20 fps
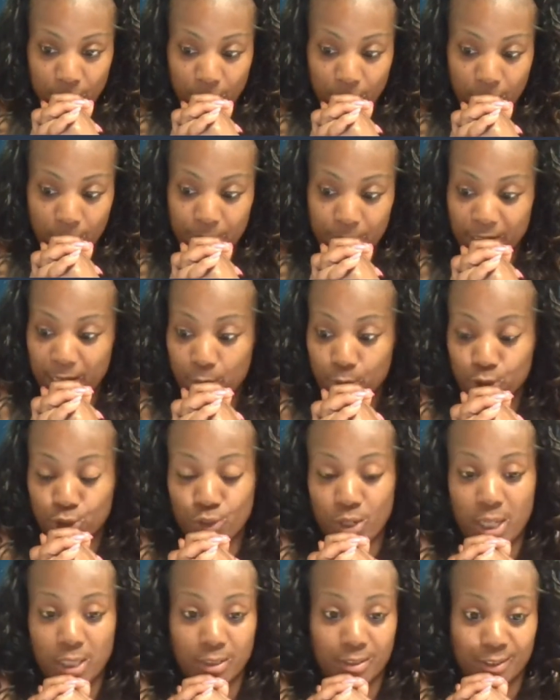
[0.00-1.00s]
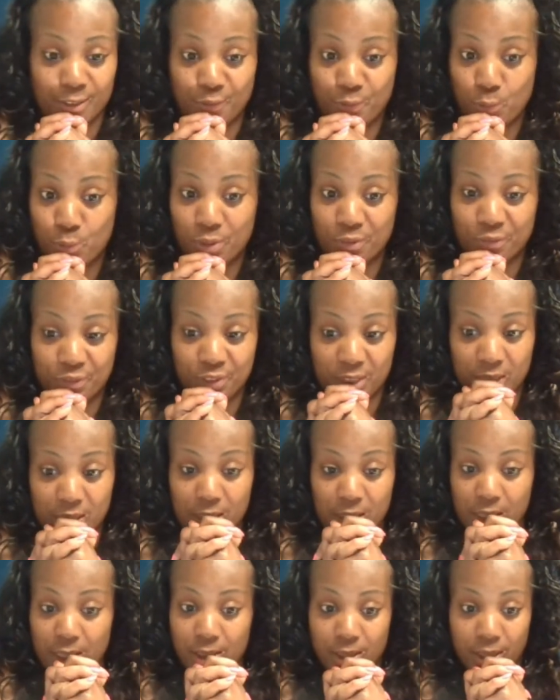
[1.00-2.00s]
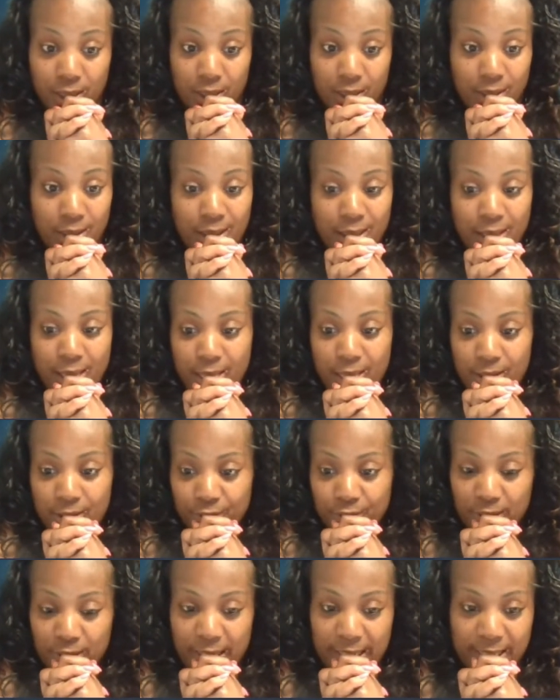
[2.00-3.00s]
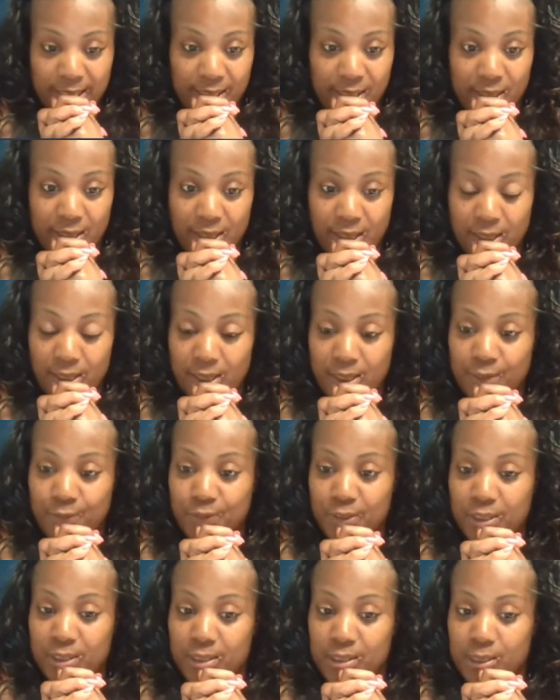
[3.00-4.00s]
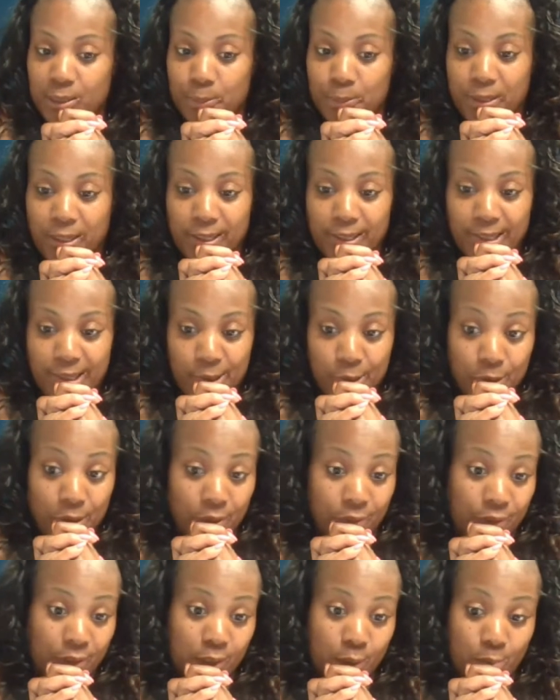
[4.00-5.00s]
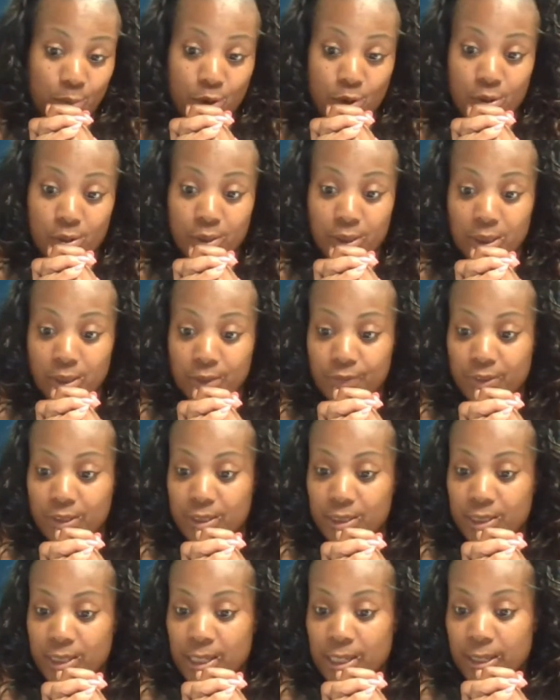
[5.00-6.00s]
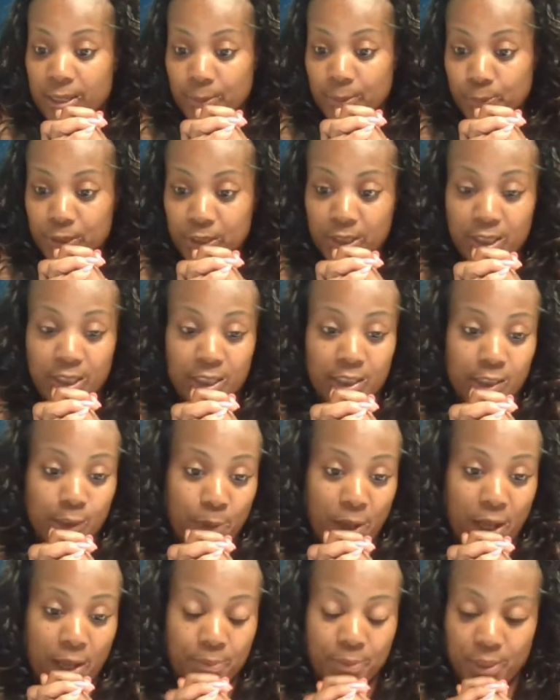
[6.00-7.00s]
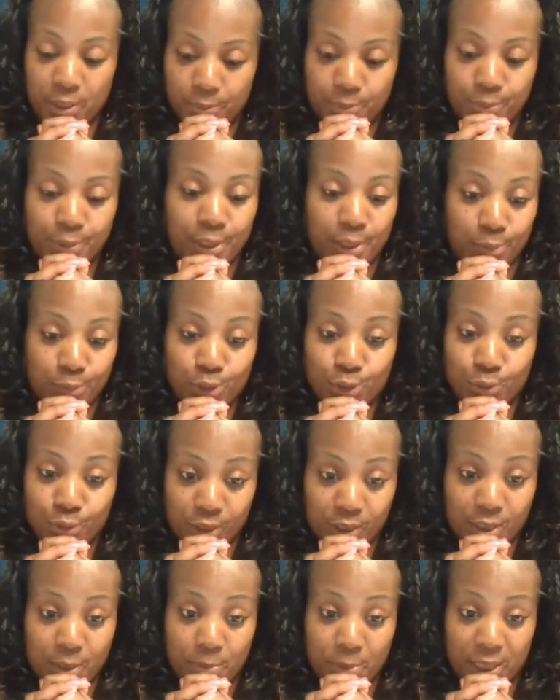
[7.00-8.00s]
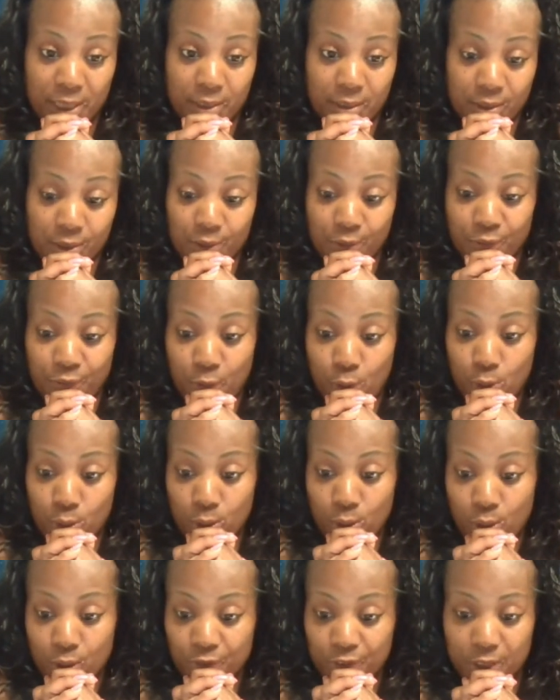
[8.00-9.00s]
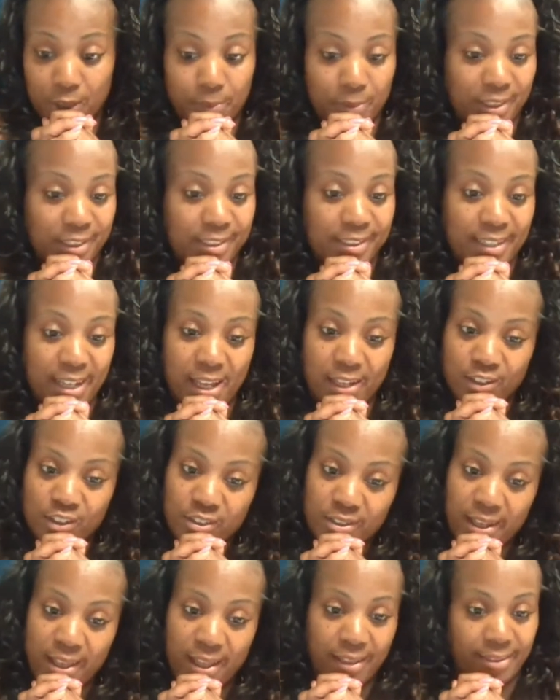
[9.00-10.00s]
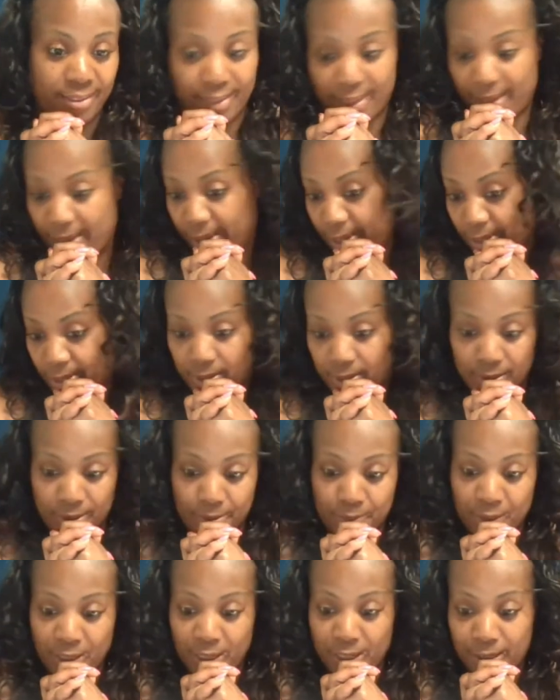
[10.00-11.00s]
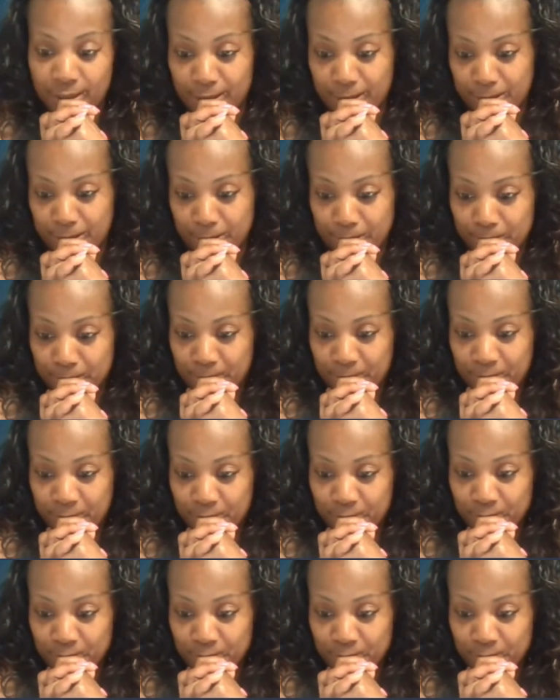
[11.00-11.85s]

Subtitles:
And I was trying to look for one for this Sunday, for like Sunday evening or something like that, or even tomorrow evening. But nothing's popped up. But I'm sure somebody's going to fall off and I'm going to snatch that thing up.